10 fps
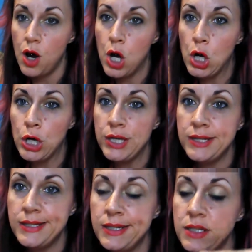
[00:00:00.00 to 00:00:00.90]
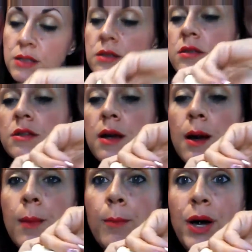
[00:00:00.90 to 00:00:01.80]
on
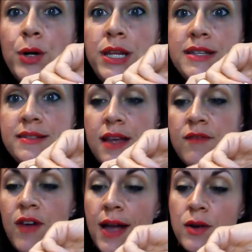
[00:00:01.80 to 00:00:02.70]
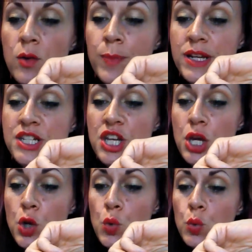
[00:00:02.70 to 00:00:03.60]
ponies and vinyl, but it
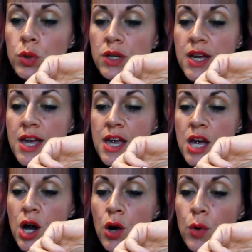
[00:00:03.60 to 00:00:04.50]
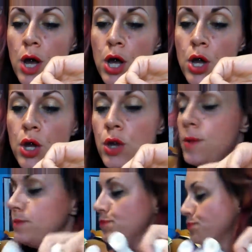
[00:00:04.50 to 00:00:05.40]
do! Hooray!